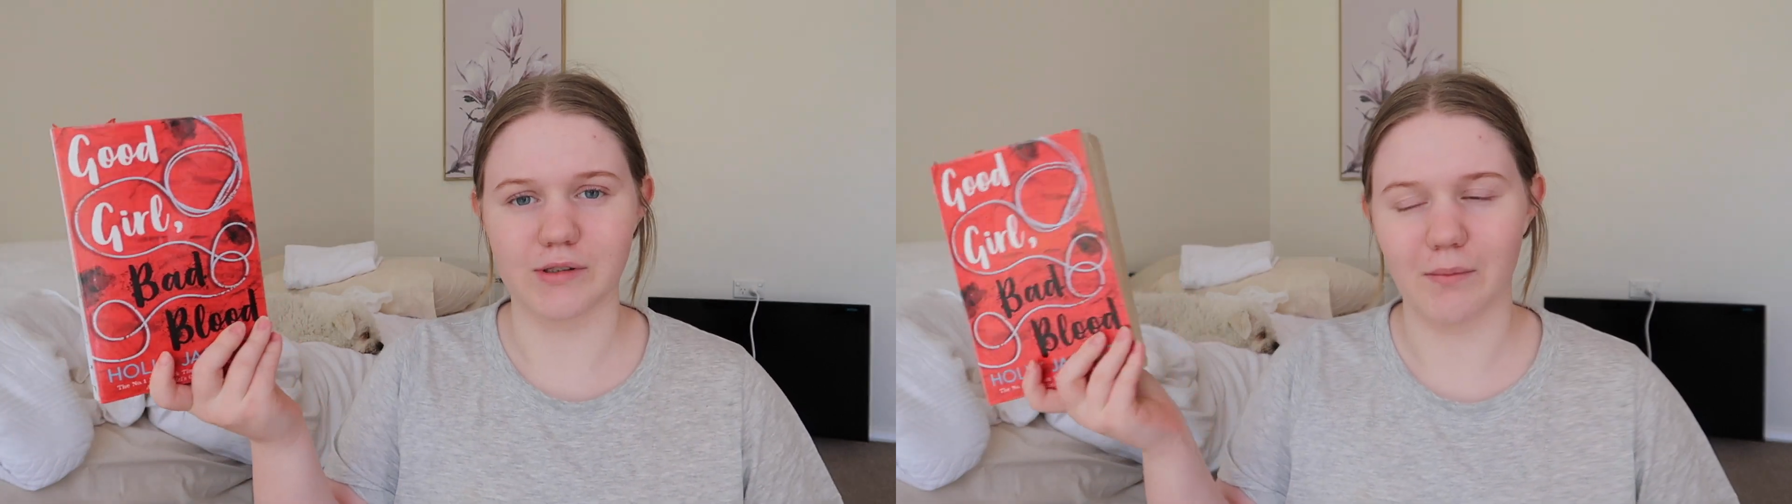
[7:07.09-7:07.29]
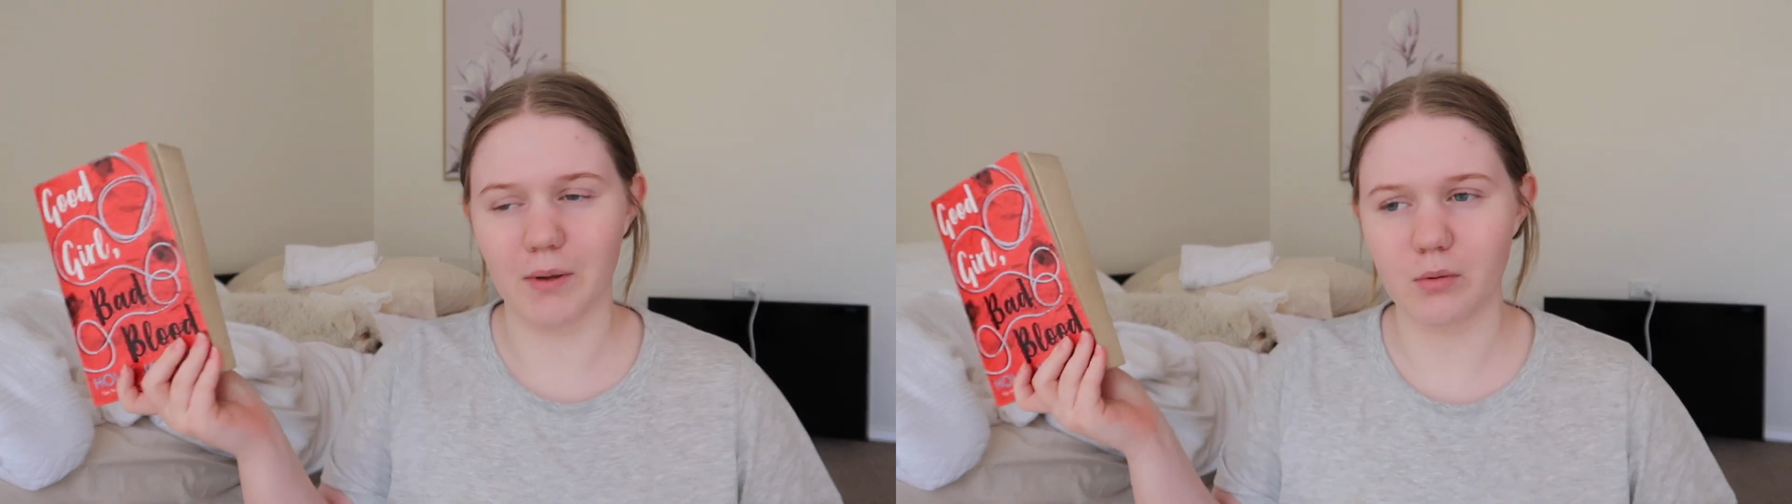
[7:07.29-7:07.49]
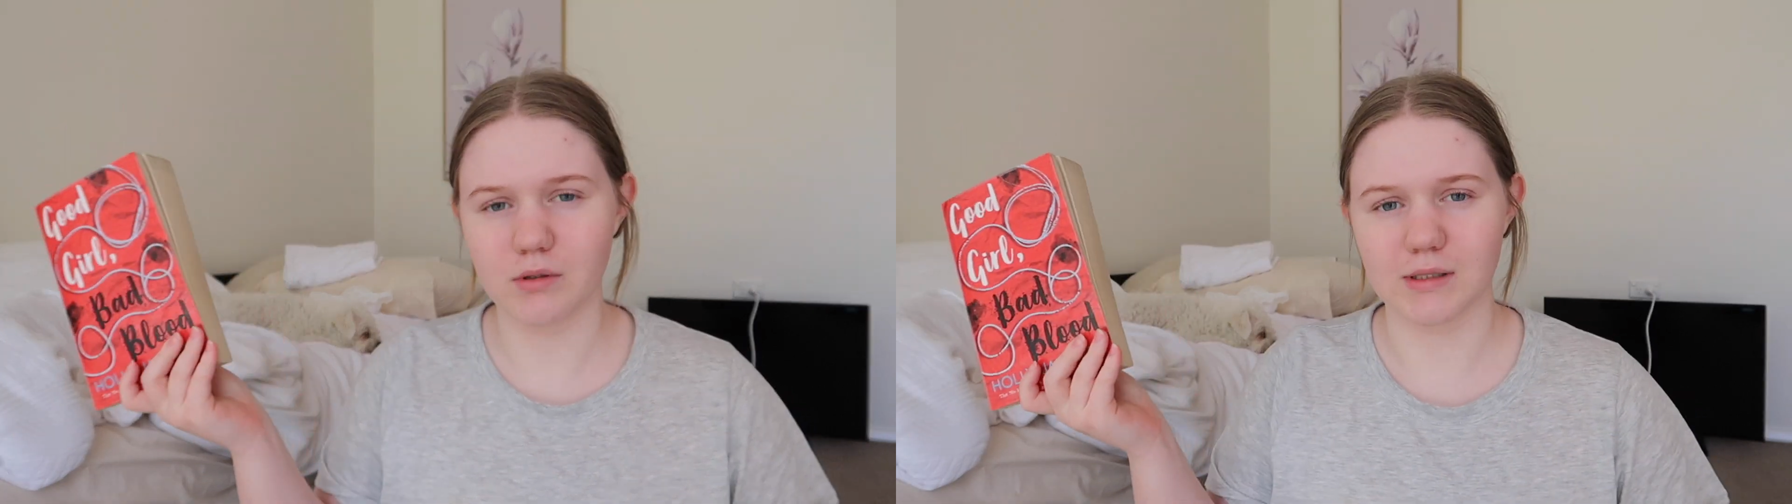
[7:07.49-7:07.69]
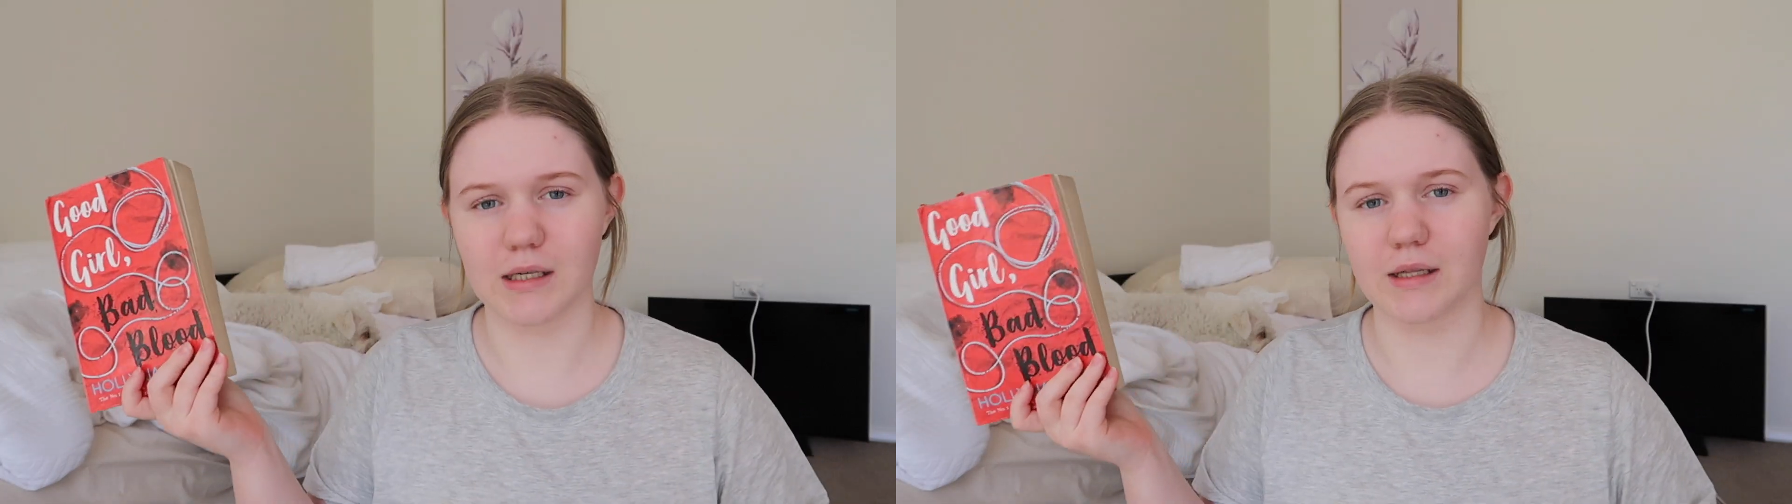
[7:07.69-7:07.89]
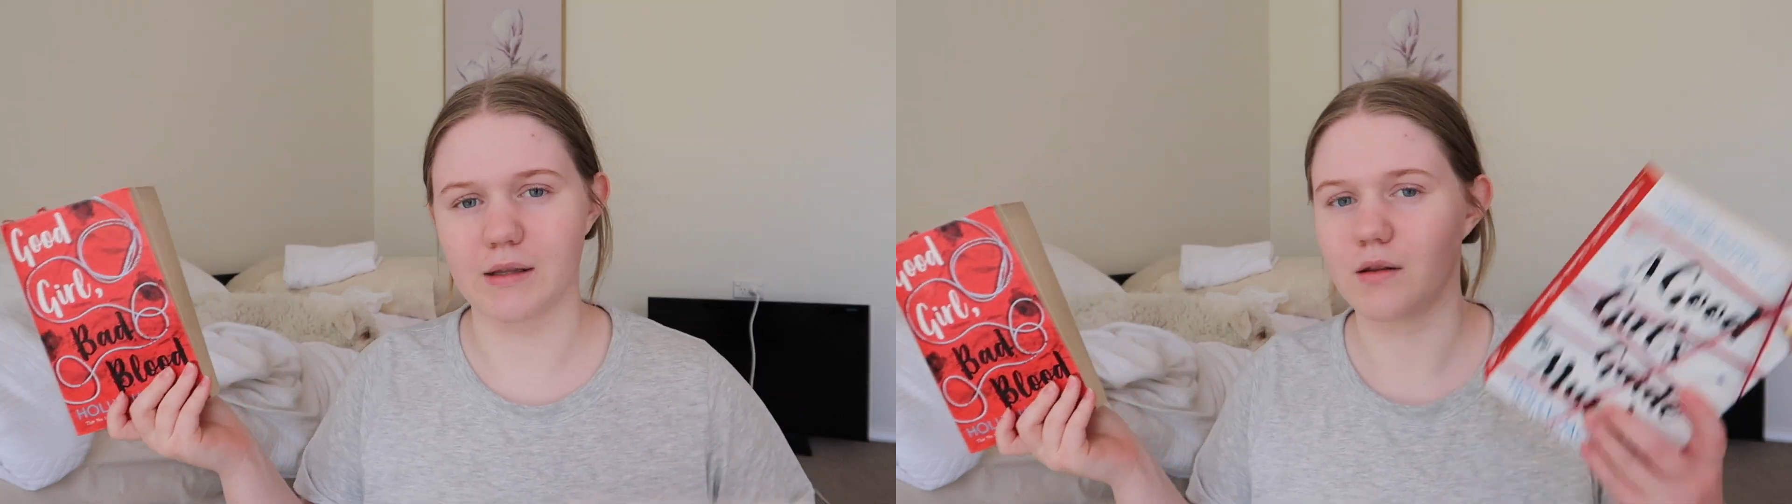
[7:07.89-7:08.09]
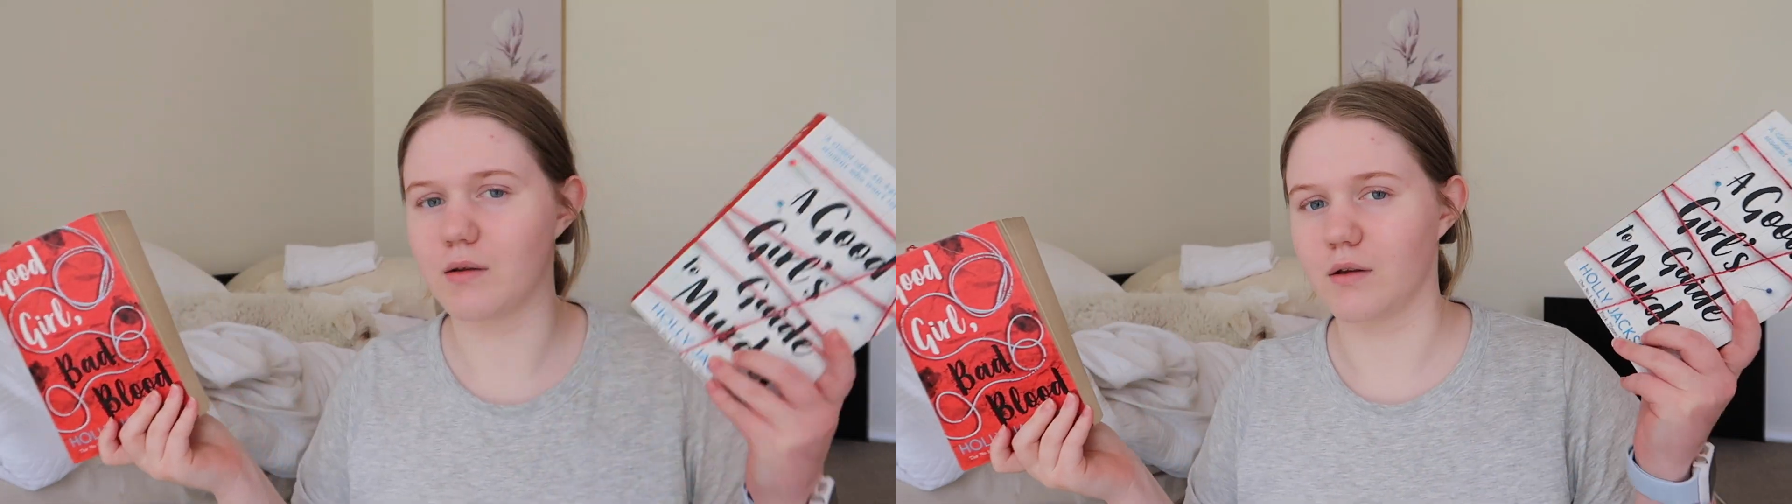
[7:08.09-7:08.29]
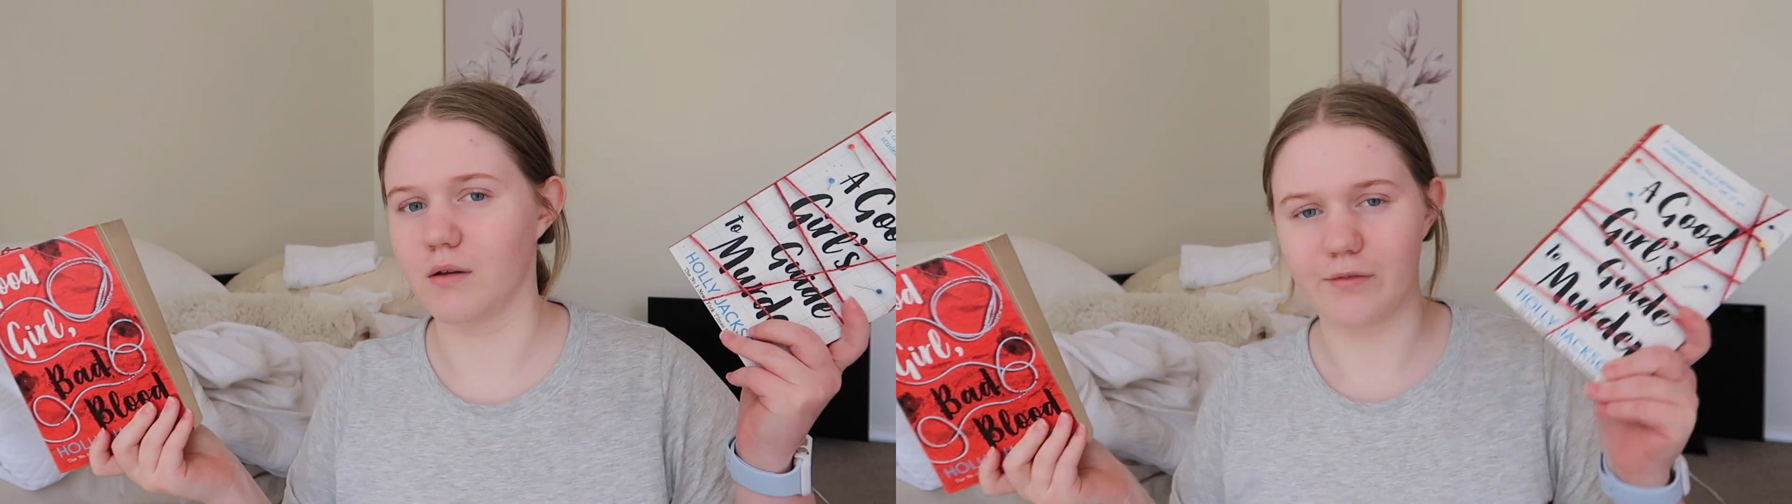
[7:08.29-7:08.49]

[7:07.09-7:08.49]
Some people say that the